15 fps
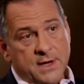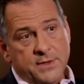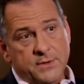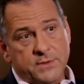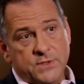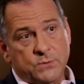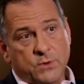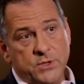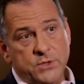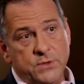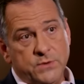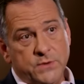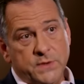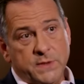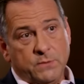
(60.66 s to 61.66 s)
other is what
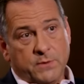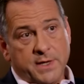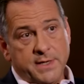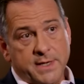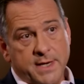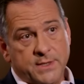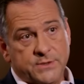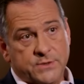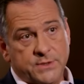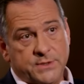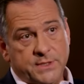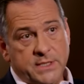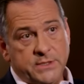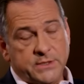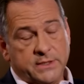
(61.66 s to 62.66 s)
you're doing right now
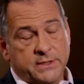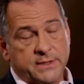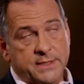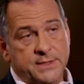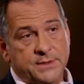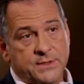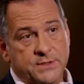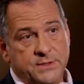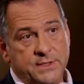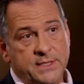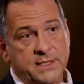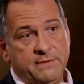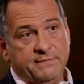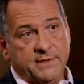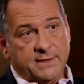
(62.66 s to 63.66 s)
strategically in the
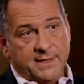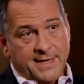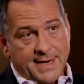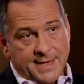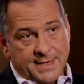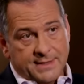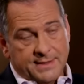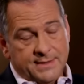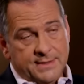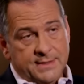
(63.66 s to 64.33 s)
city of Atlanta